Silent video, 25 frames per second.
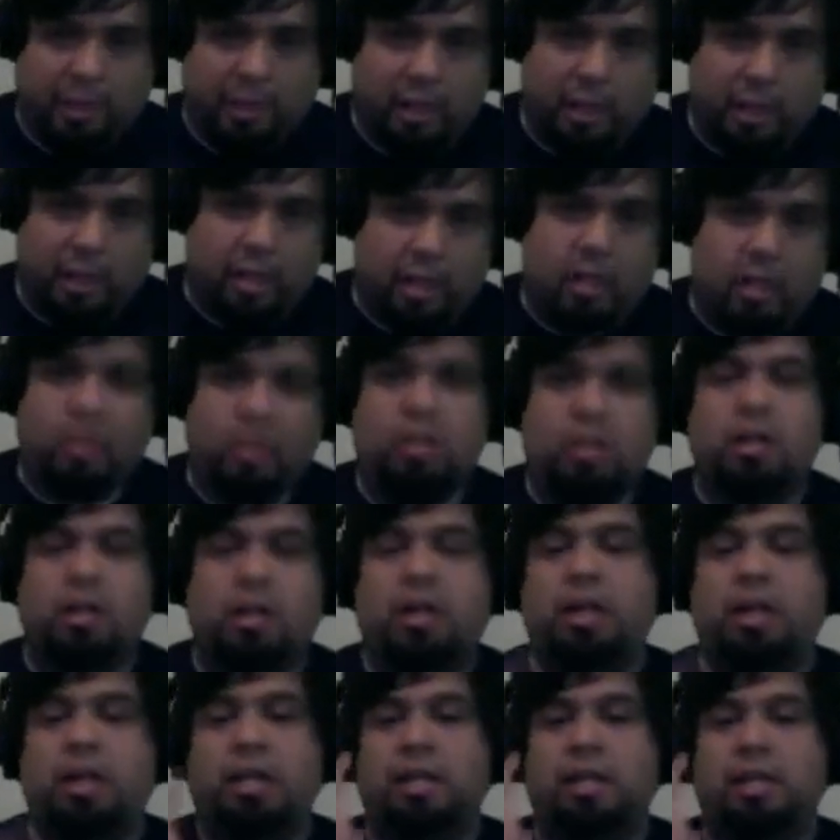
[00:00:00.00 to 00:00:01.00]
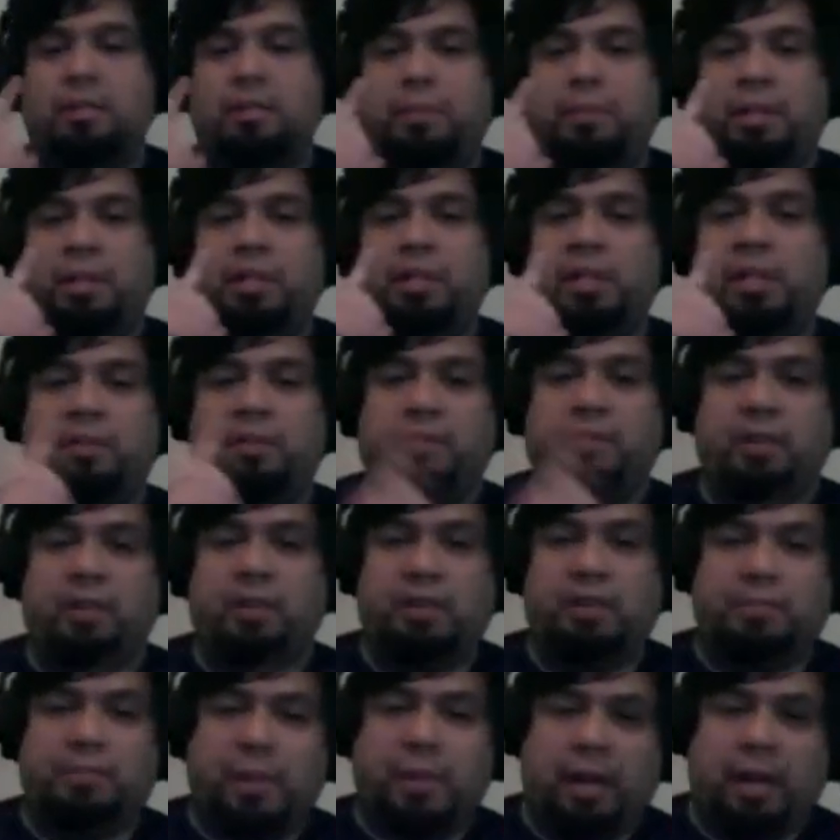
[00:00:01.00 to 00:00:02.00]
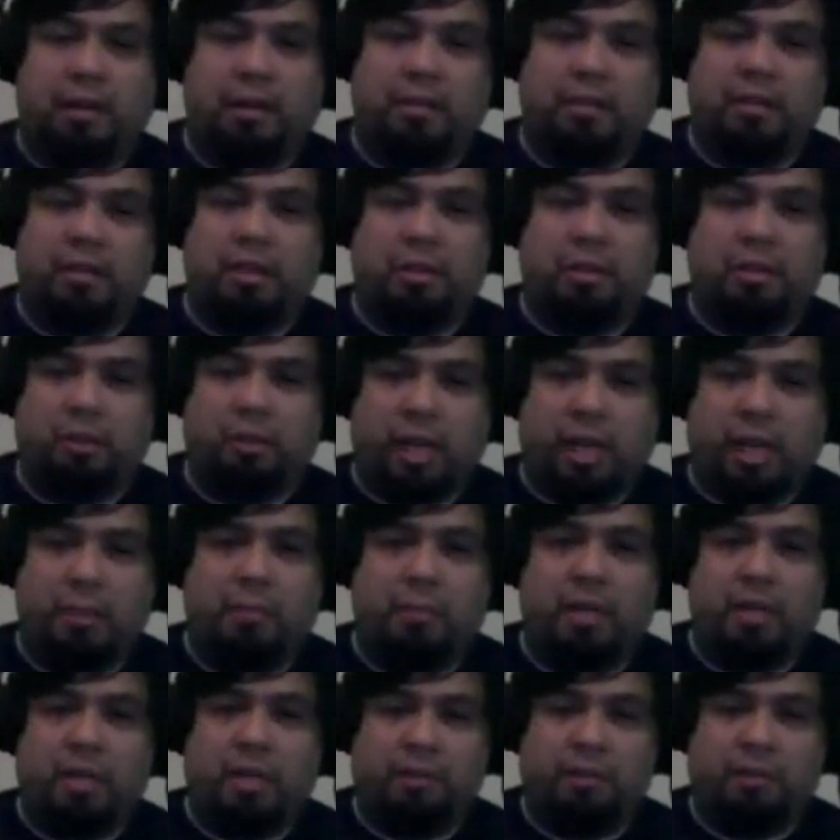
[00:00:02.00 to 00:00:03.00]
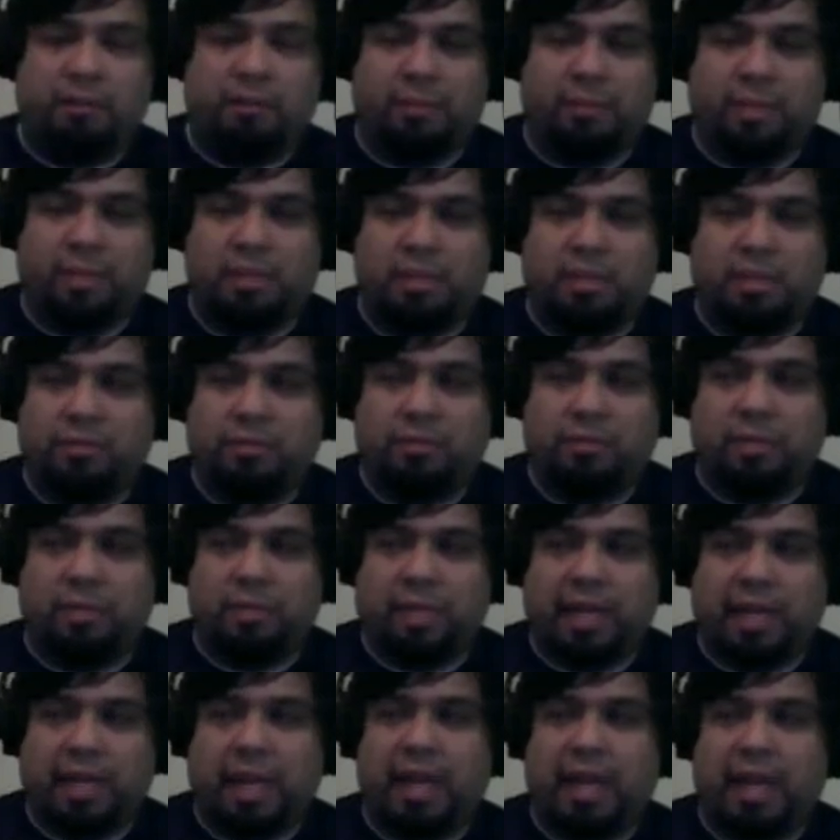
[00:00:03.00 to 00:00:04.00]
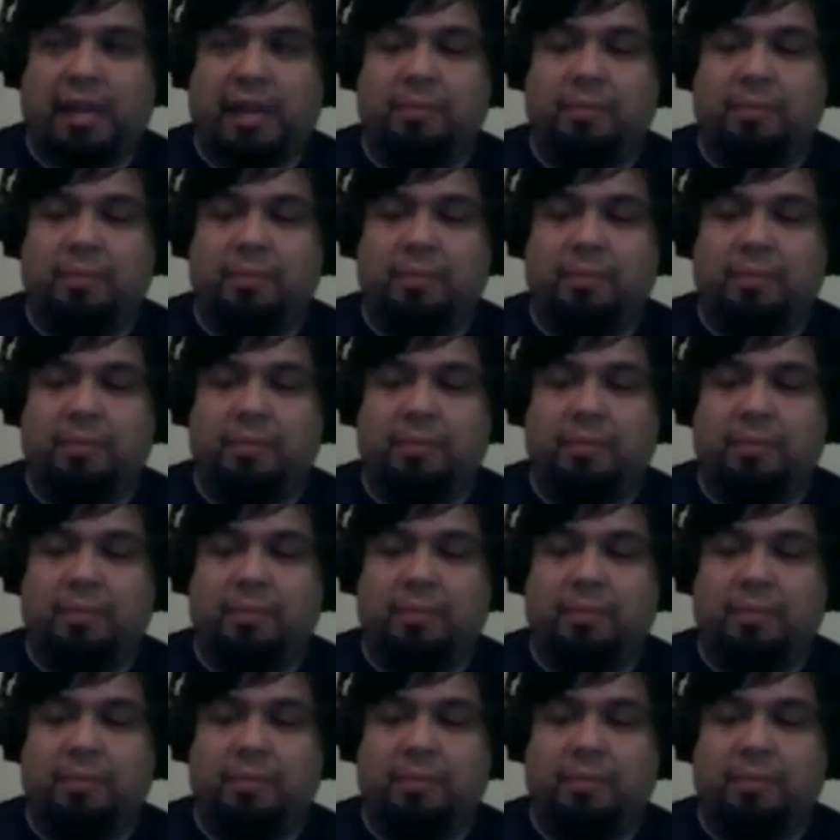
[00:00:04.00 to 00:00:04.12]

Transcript: the inability for his parents to create money from the cab,